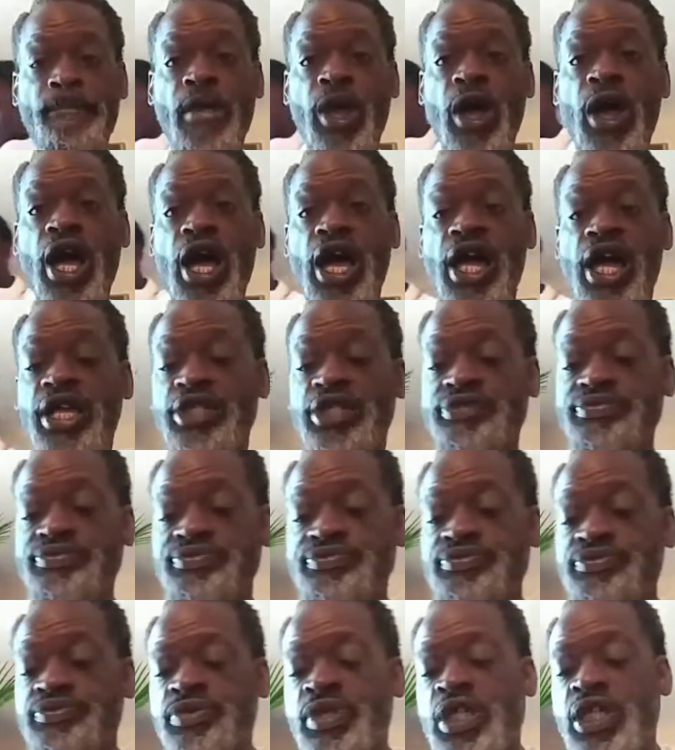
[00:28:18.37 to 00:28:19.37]
All
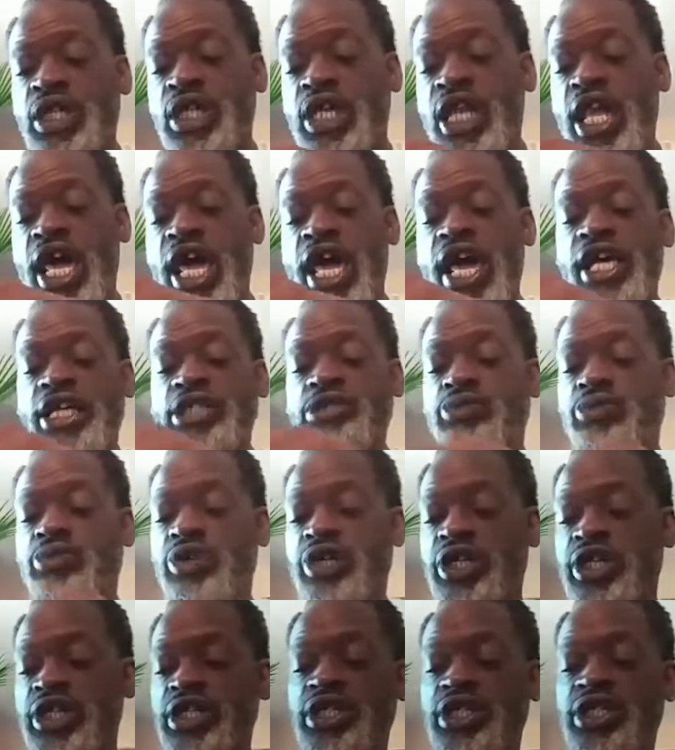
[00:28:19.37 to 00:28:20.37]
right. Last
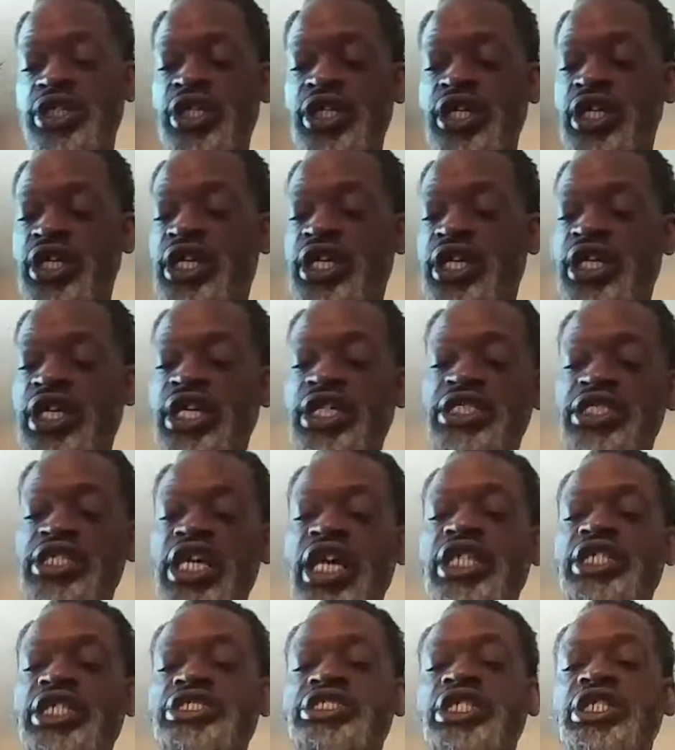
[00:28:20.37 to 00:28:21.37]
one is
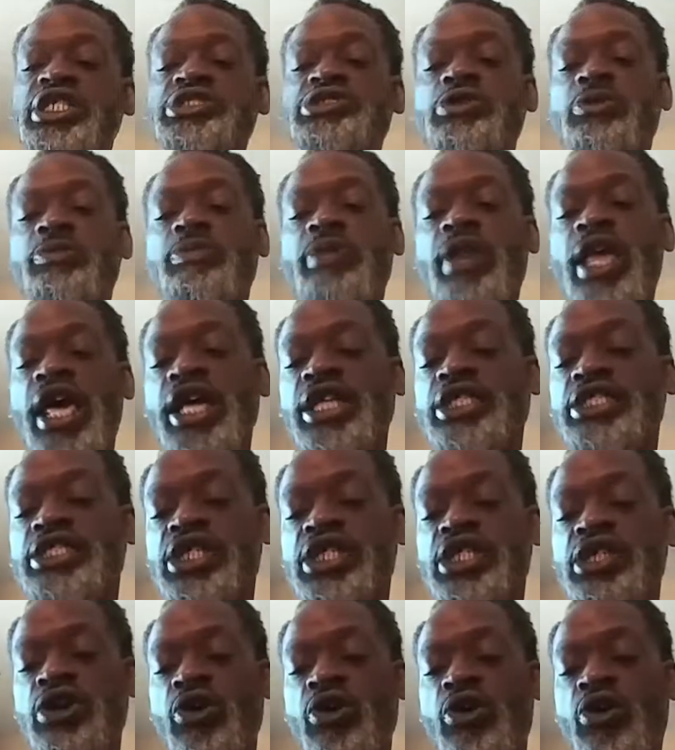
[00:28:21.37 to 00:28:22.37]
that essential black
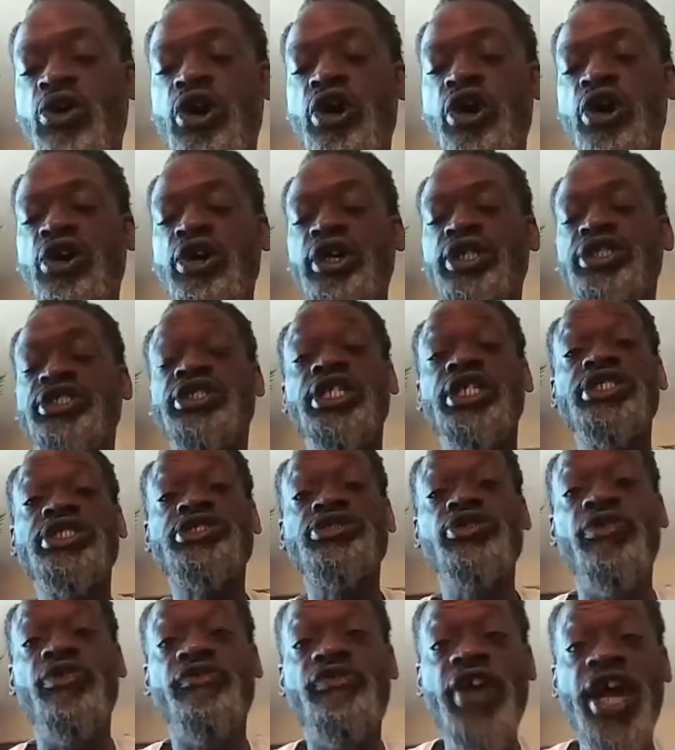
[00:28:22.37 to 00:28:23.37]
seed oil,
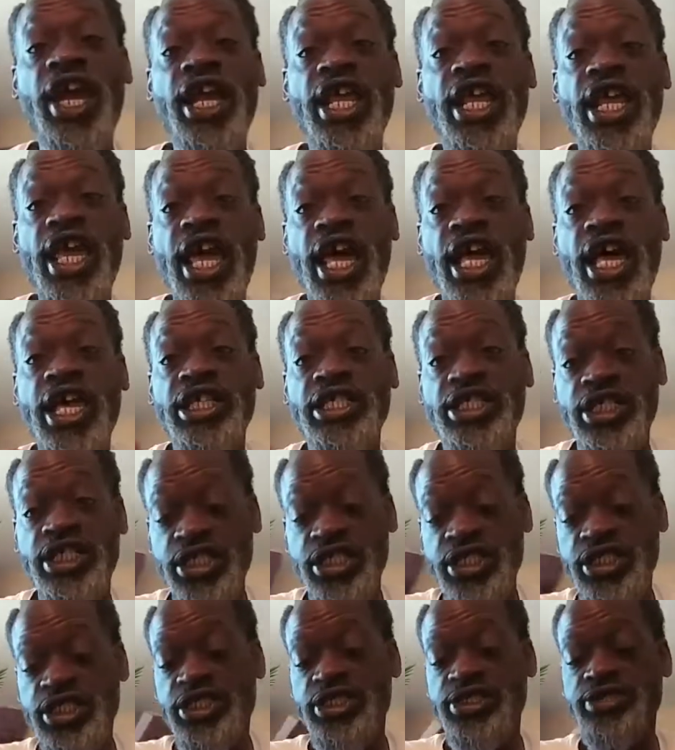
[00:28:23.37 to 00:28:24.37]
essential fatty
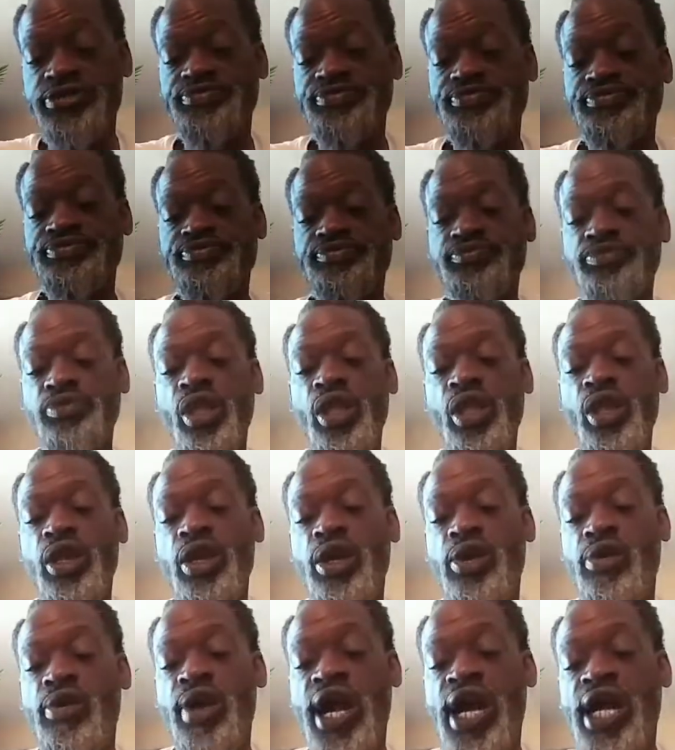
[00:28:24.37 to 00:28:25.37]
acids,
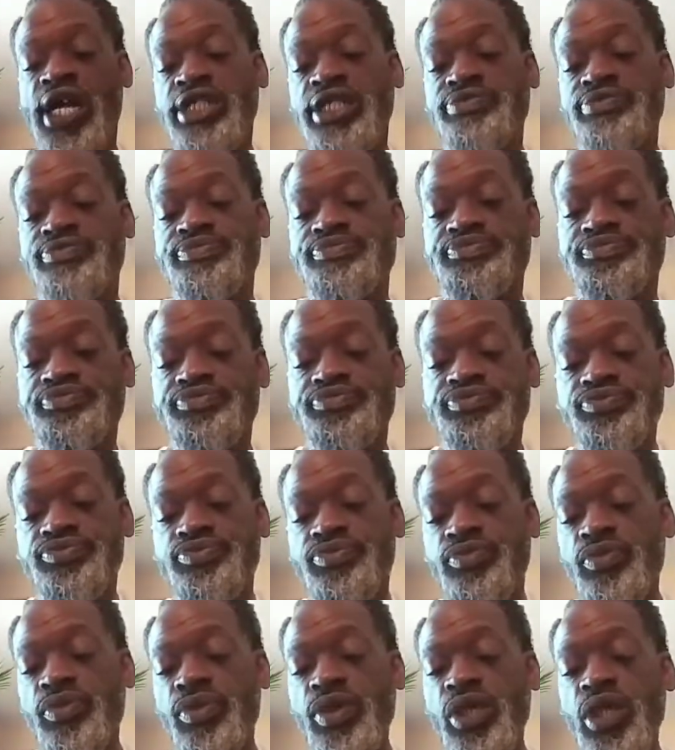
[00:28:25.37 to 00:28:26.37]
right?
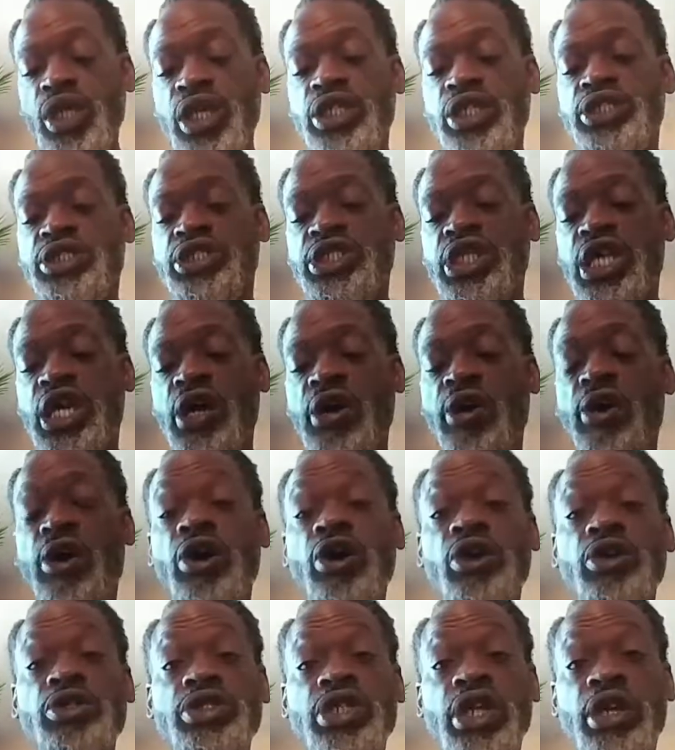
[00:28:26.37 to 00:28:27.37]

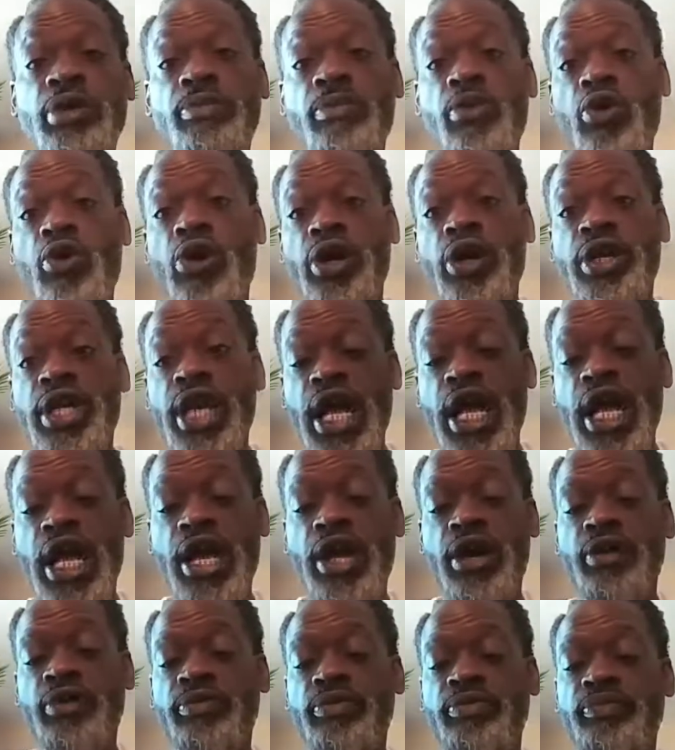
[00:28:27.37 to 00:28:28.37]
Sterols and more.
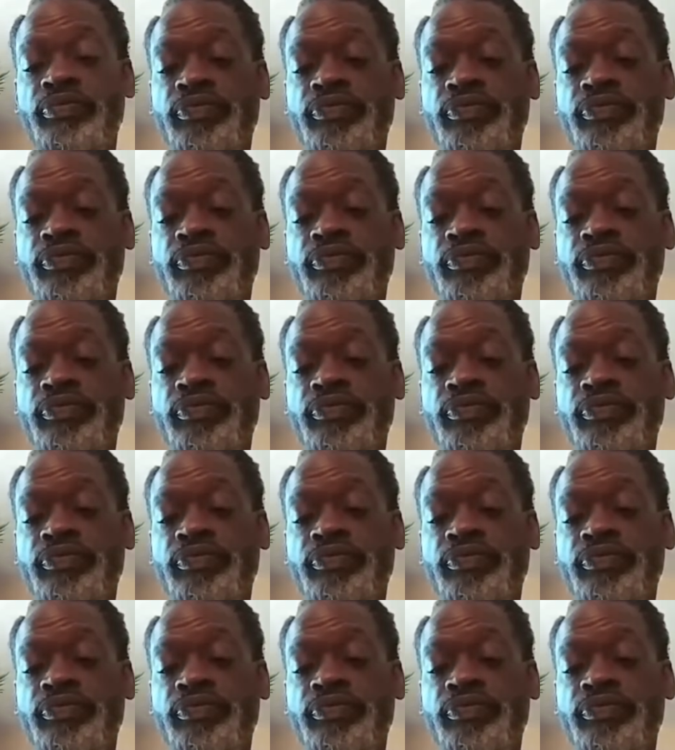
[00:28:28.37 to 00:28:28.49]
Now.